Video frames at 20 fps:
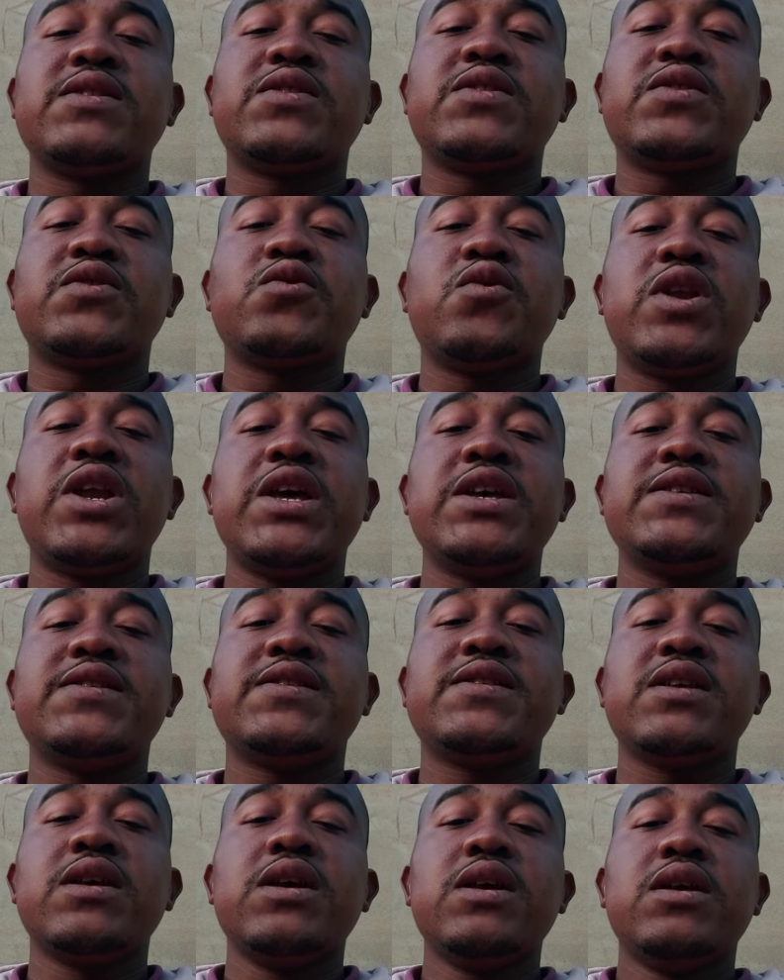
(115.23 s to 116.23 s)

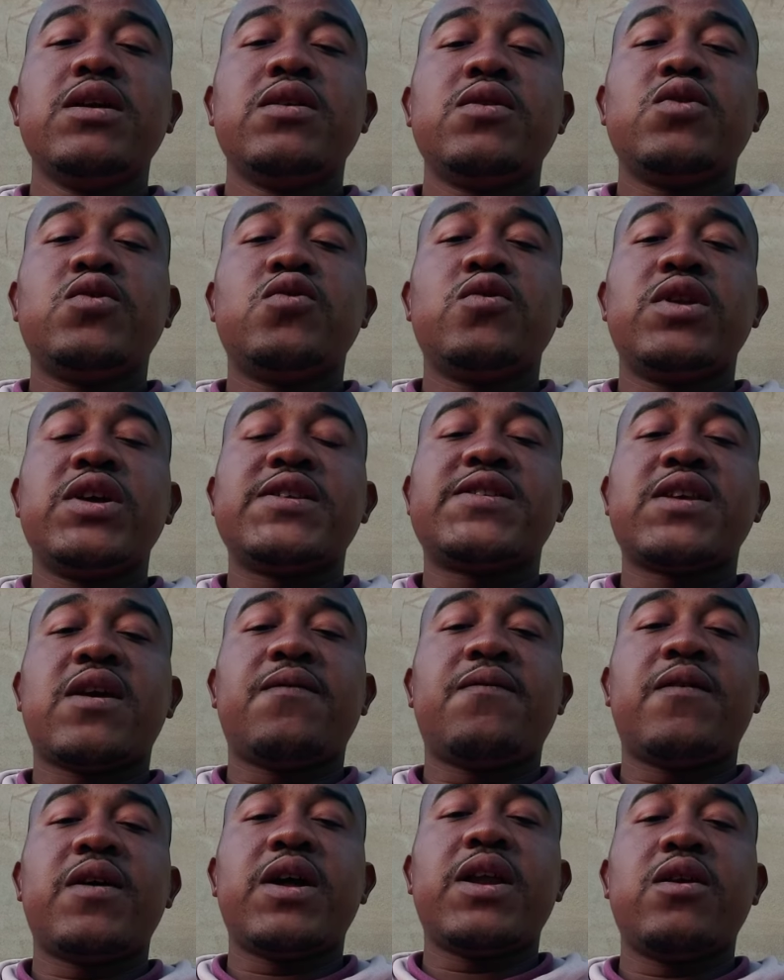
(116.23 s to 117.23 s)
solace to the
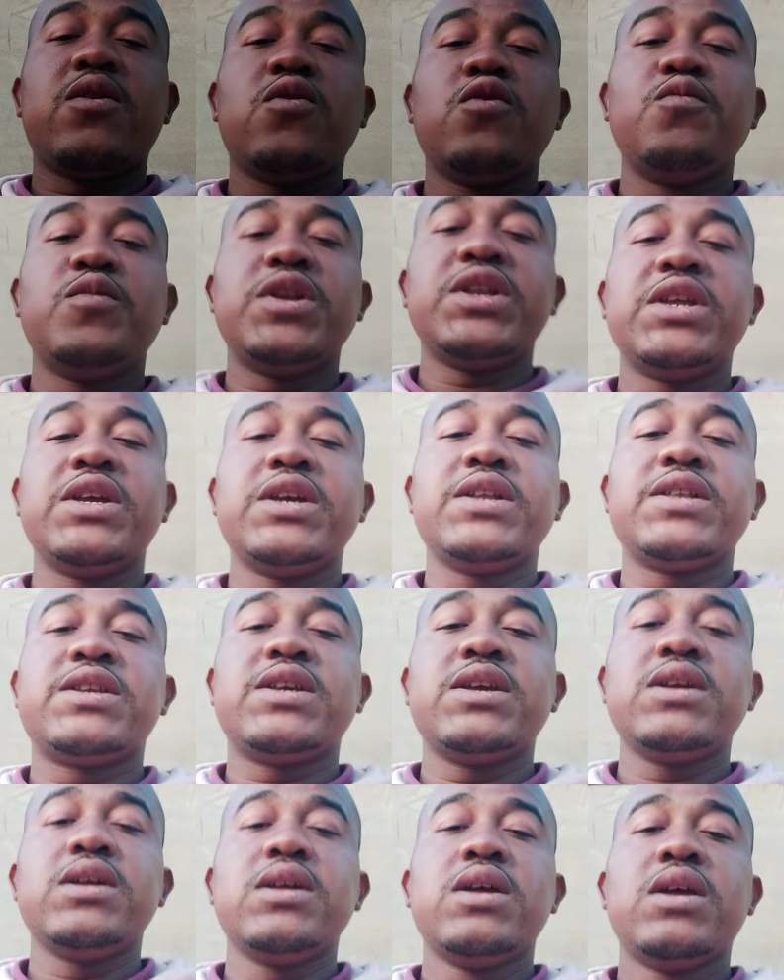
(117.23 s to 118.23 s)
suffering
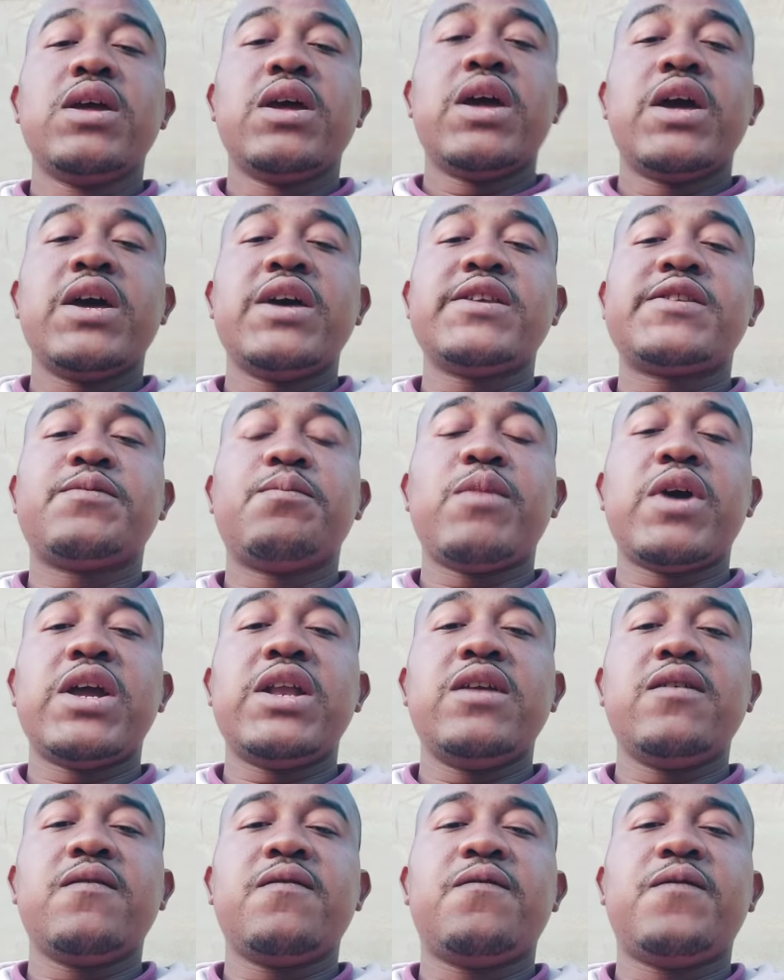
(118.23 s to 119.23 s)
humanity. Her
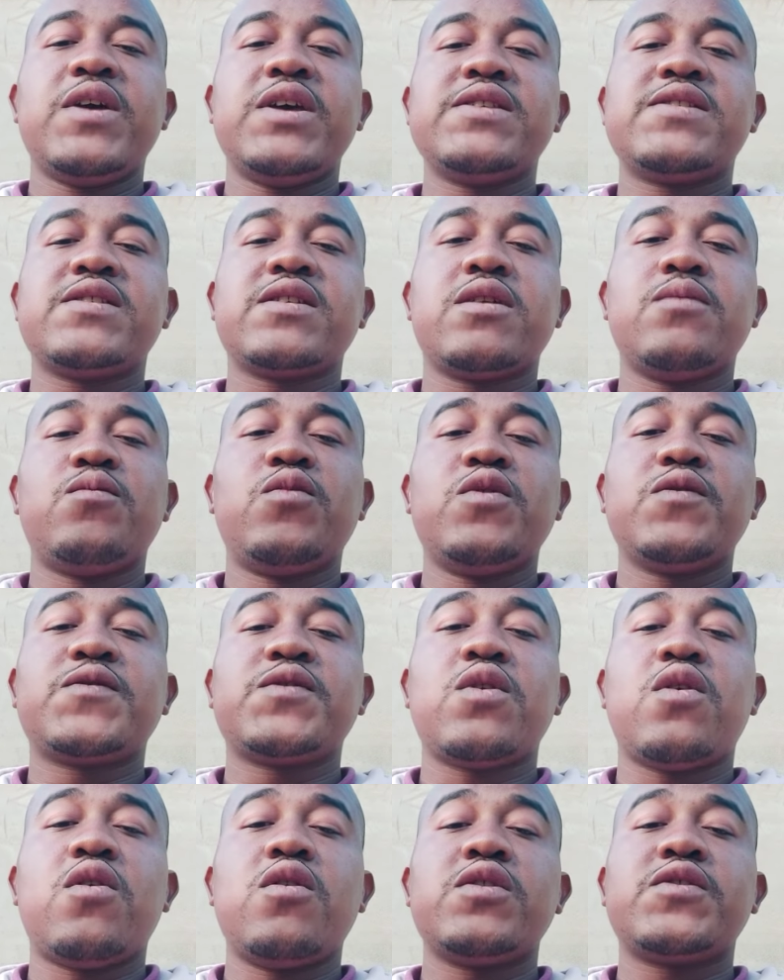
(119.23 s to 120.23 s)
smiling face
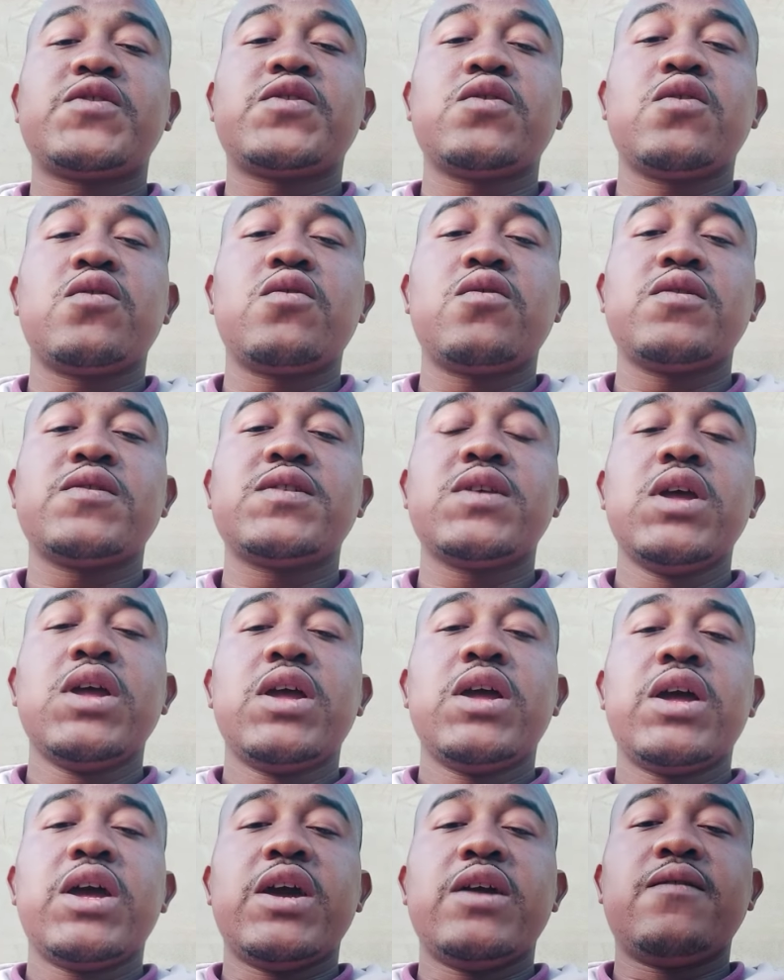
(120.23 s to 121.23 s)
removes all sorrows
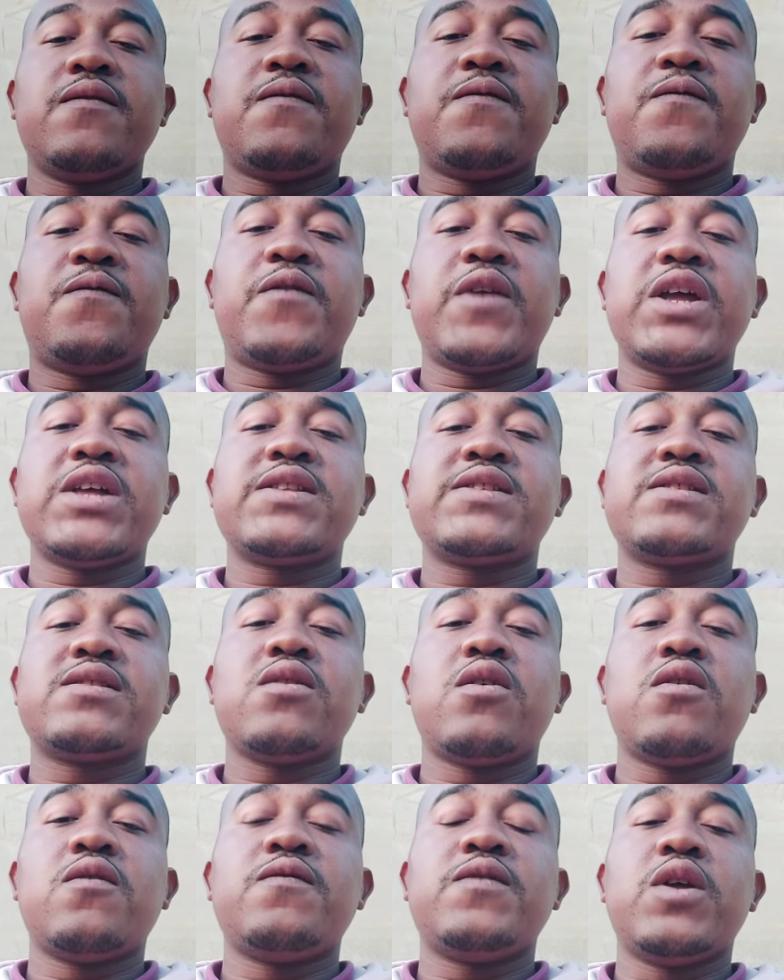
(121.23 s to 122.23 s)
and
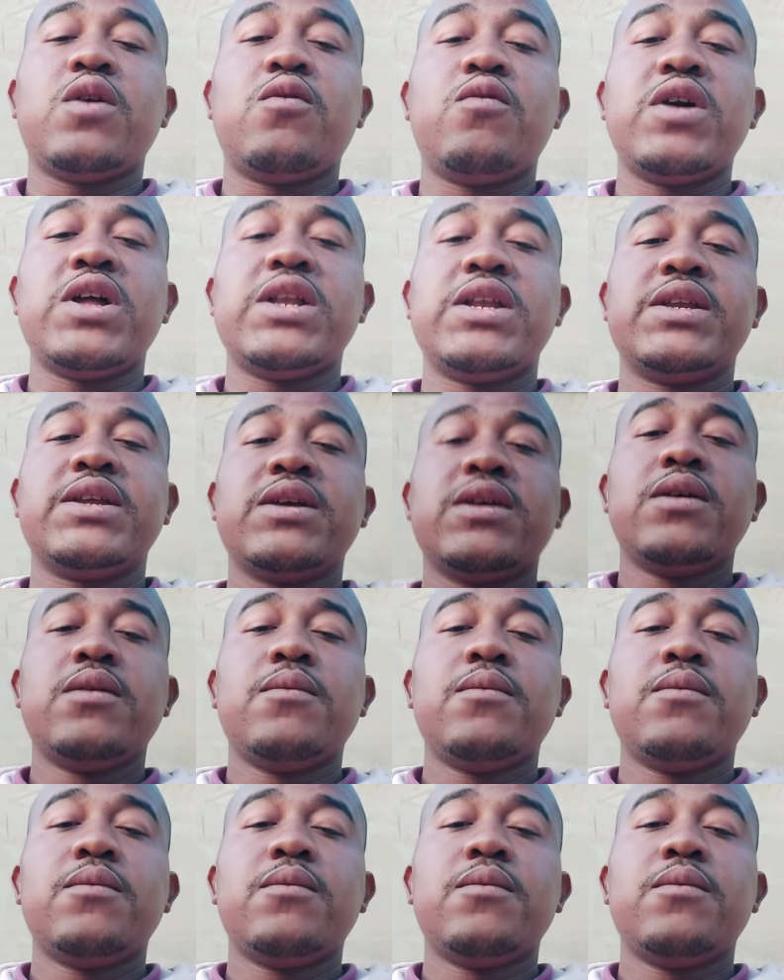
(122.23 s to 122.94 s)
frets of the world.